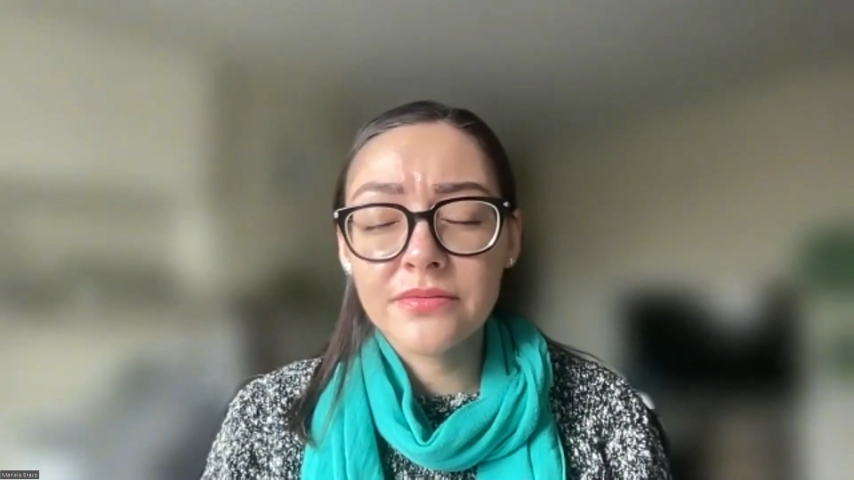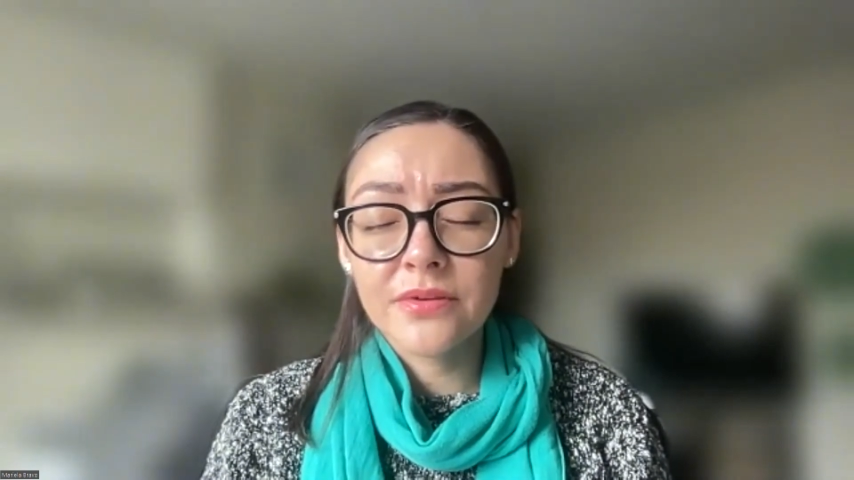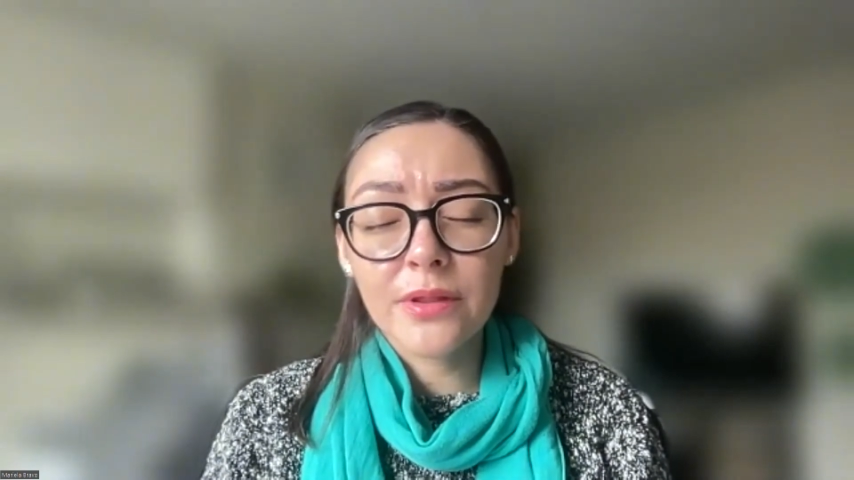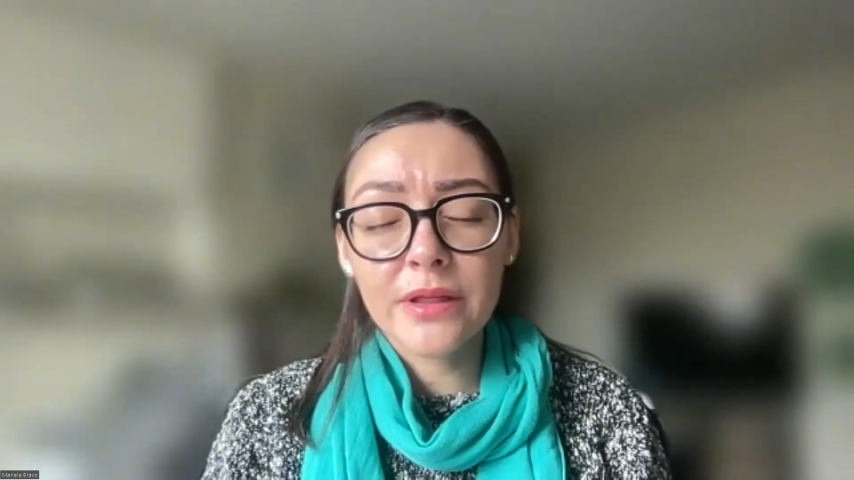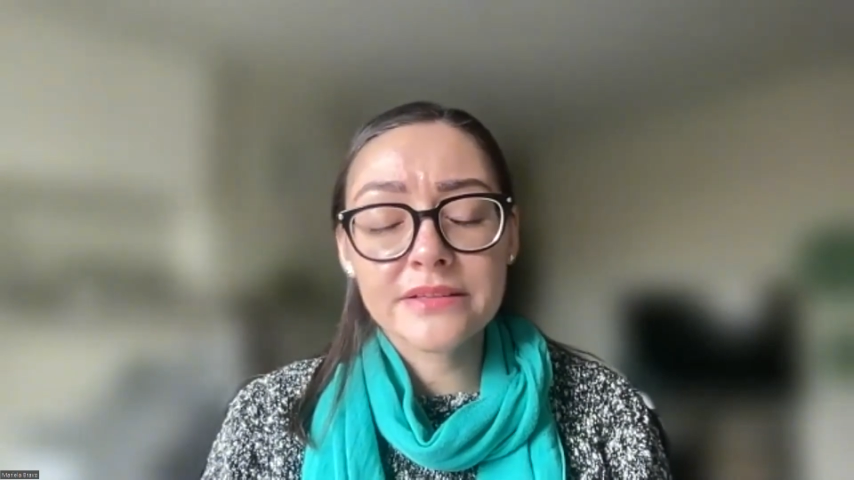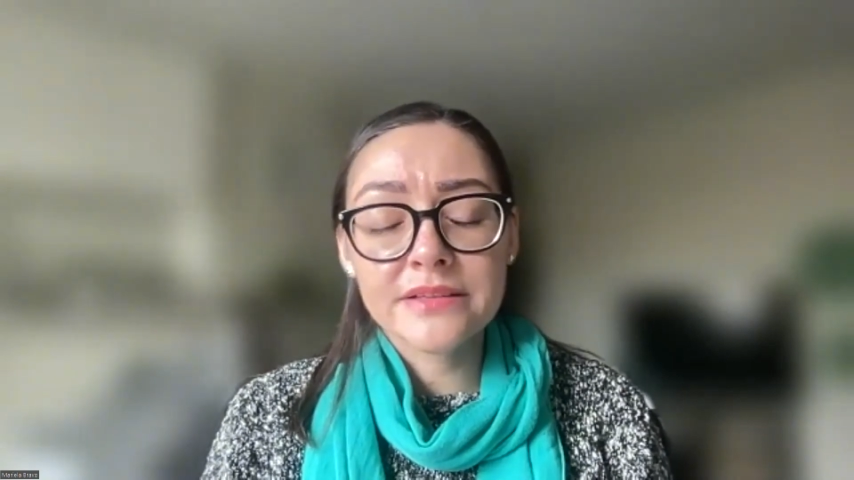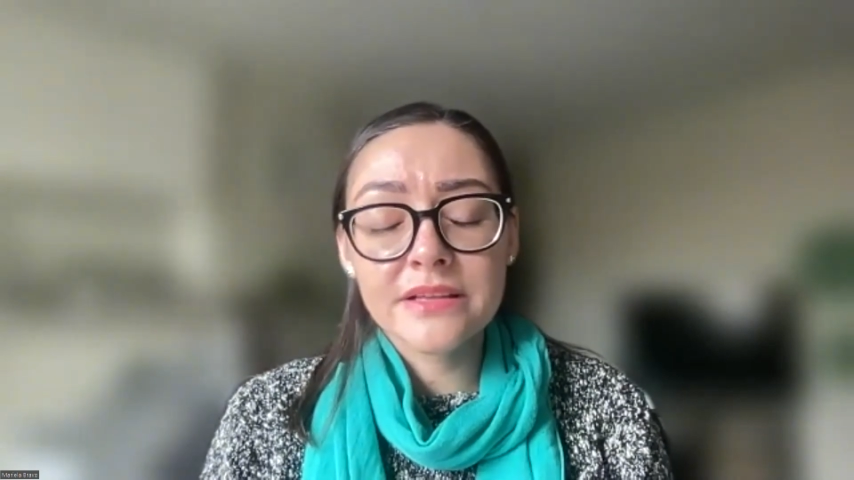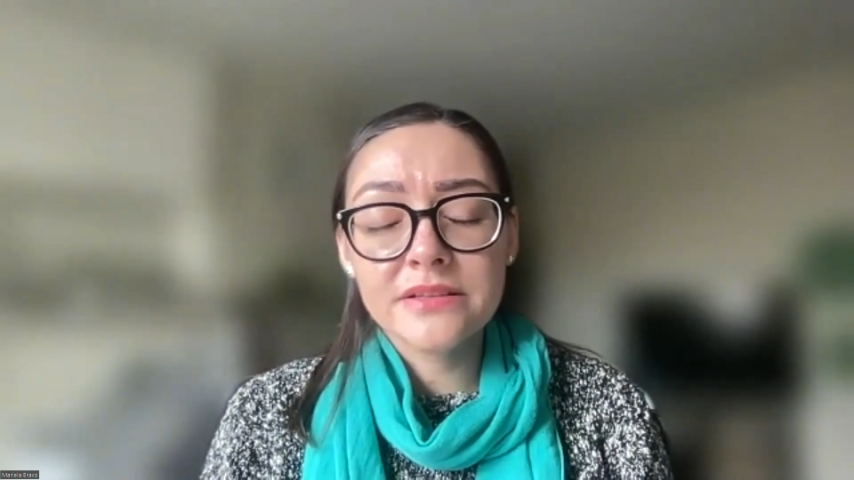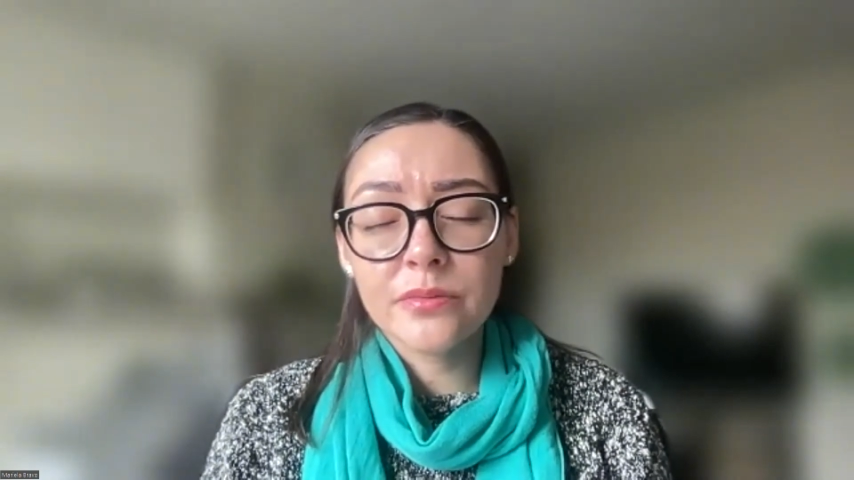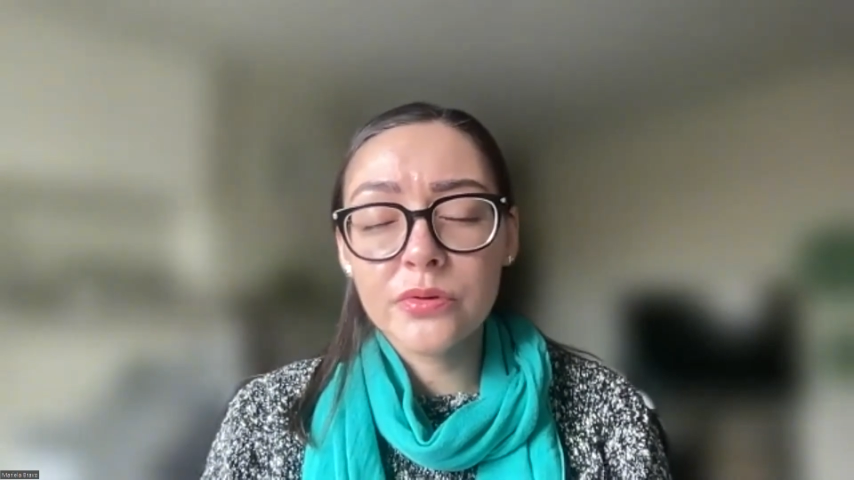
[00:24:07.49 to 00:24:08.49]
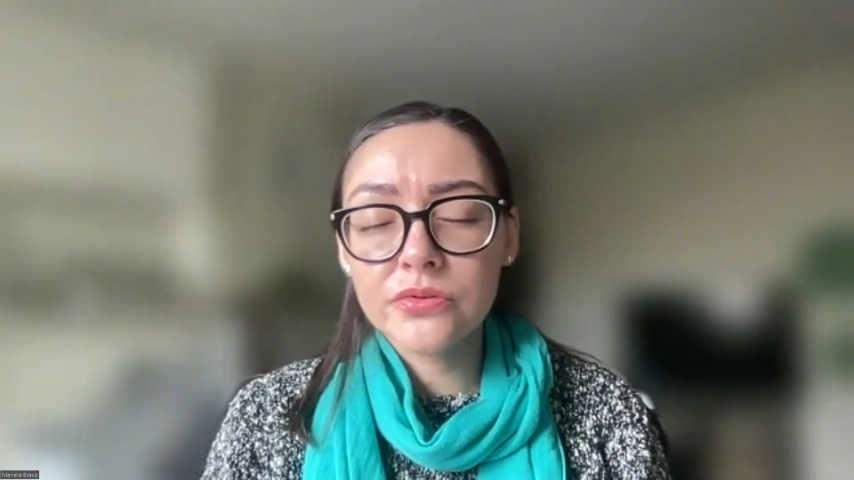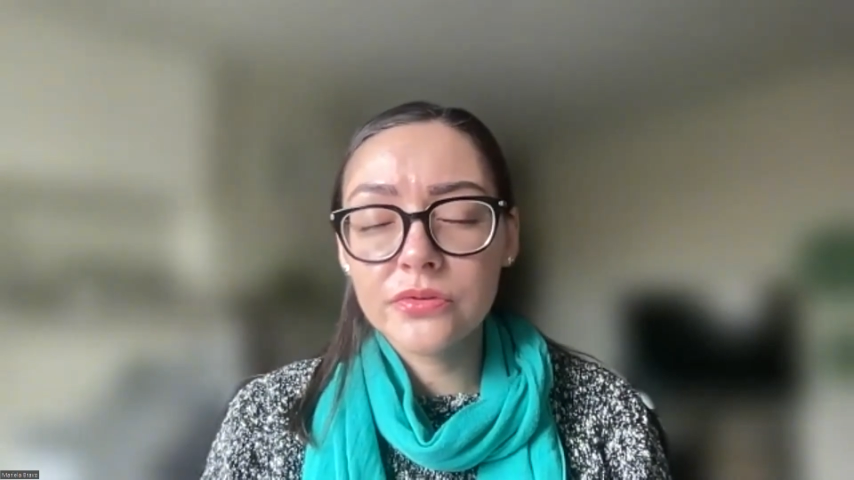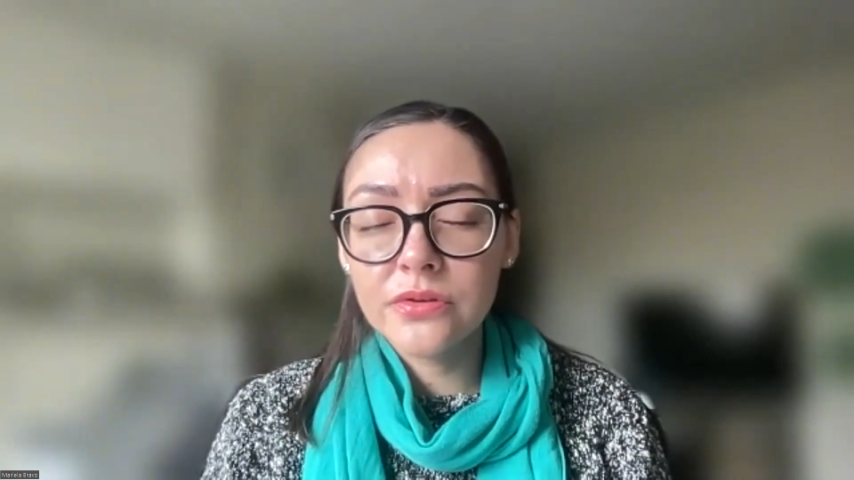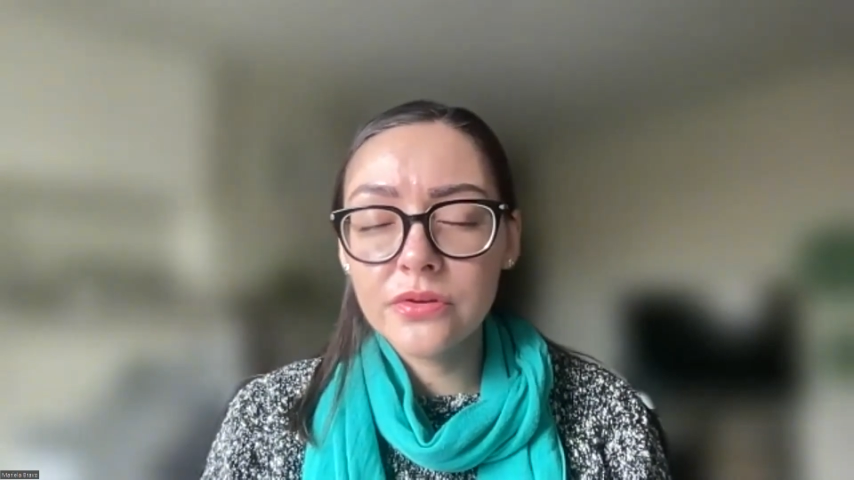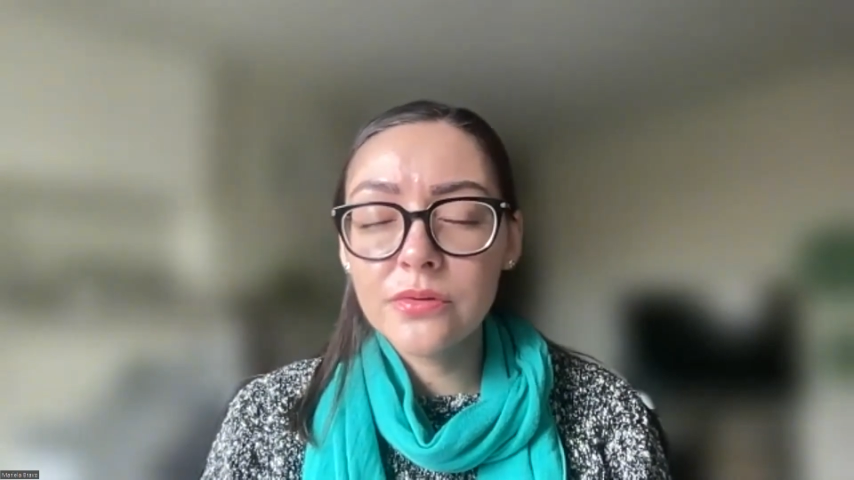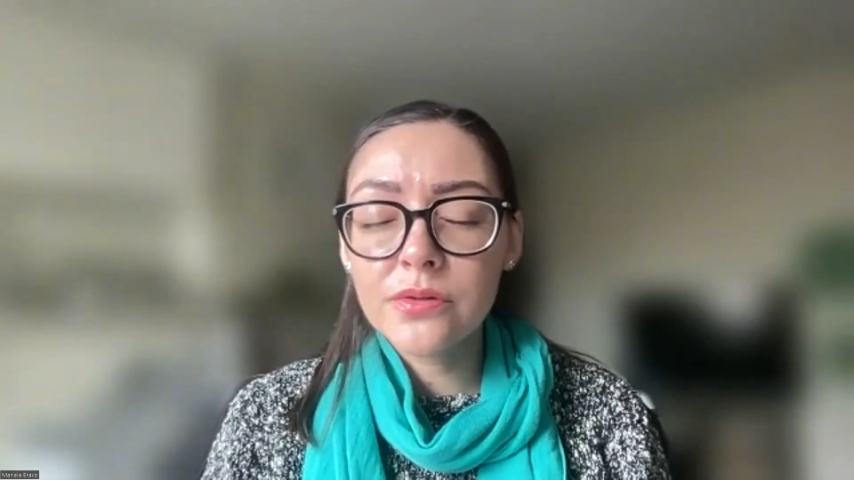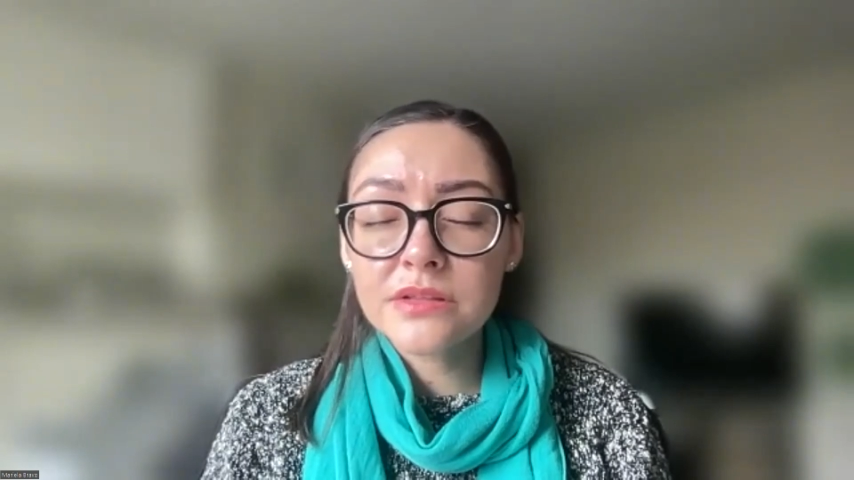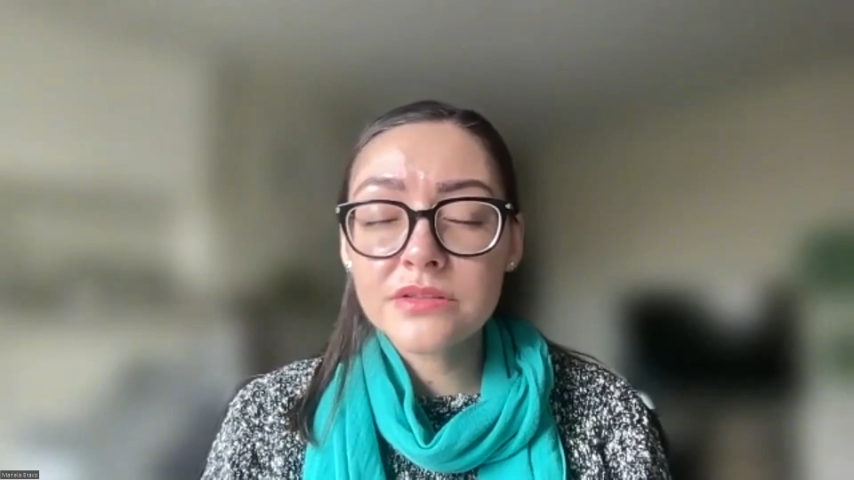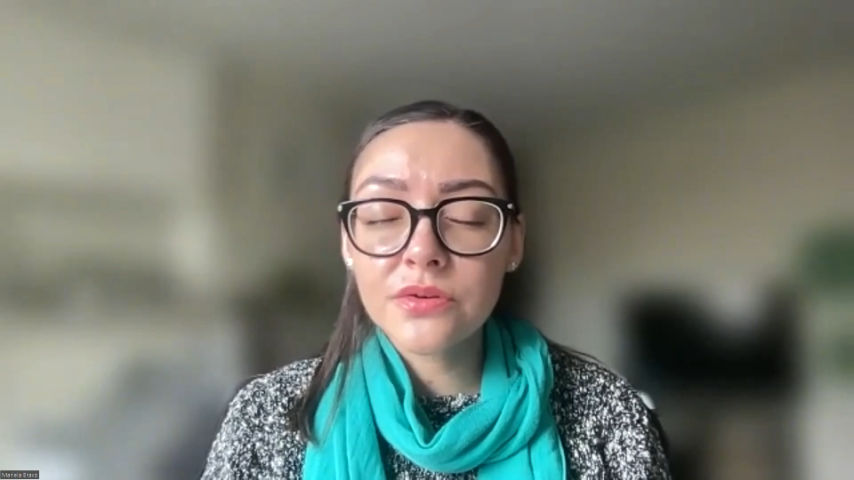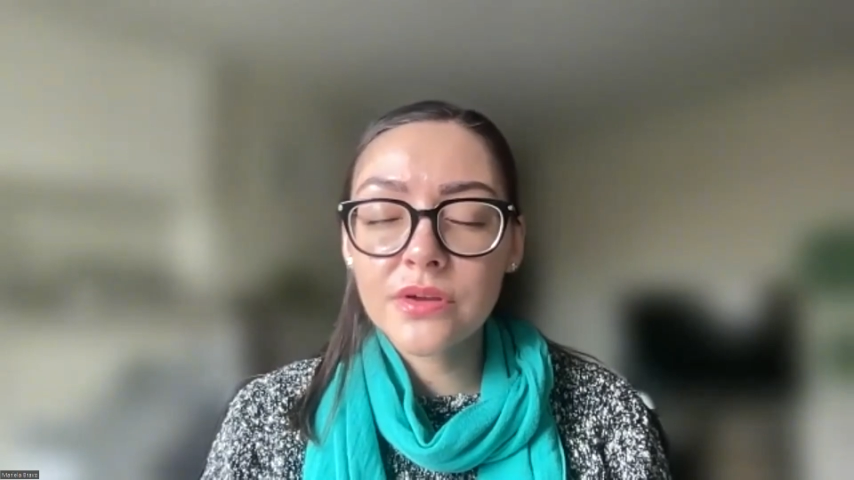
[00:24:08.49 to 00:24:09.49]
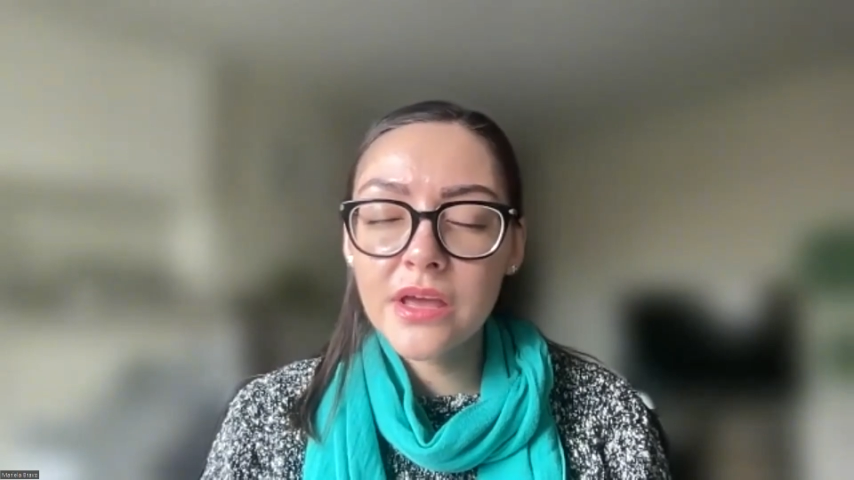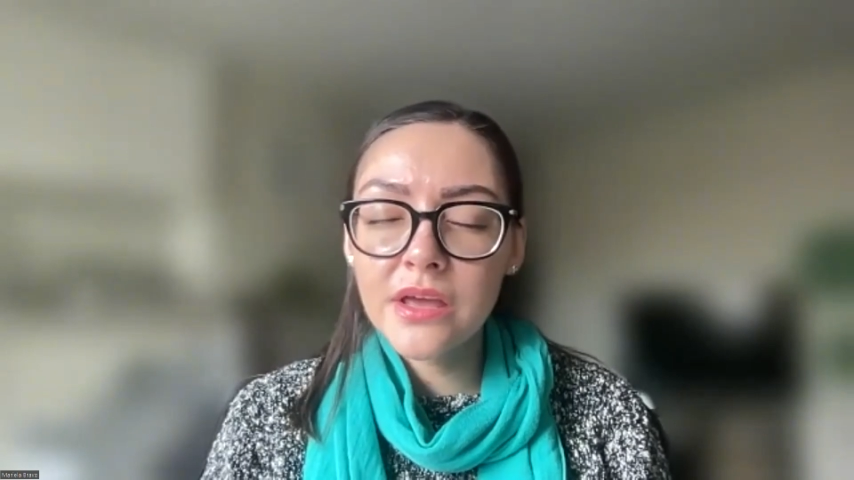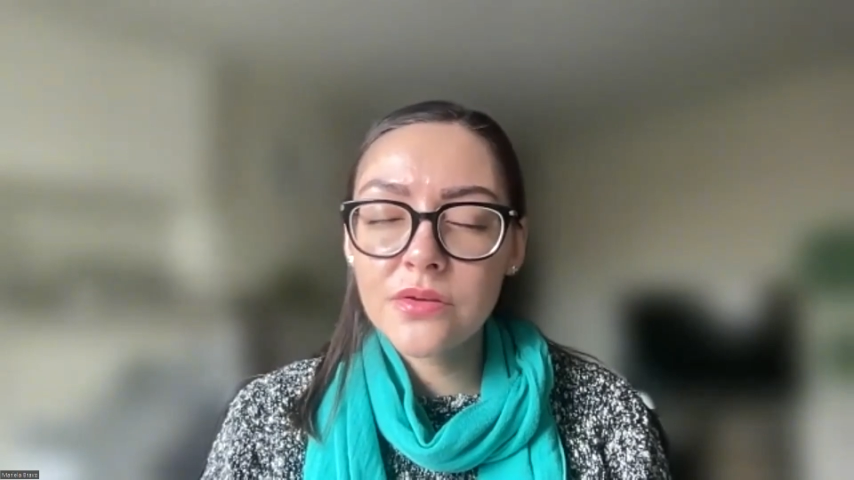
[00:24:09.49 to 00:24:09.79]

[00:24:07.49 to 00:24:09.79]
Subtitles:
feel accessible to you, that's okay.